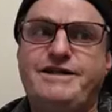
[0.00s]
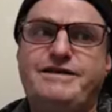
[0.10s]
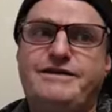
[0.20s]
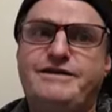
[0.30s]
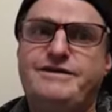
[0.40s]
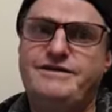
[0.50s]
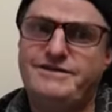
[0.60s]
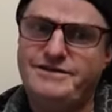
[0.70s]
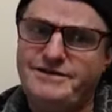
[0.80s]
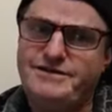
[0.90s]
here
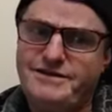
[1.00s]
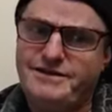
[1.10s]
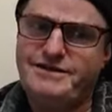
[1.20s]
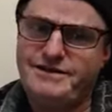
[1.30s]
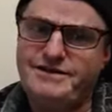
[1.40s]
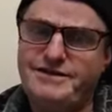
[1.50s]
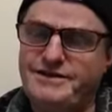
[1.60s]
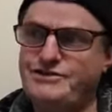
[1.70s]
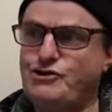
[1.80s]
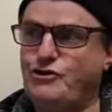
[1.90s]

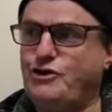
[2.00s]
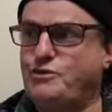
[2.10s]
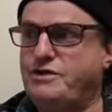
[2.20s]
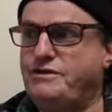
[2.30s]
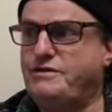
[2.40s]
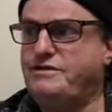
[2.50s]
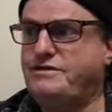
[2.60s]
until I win.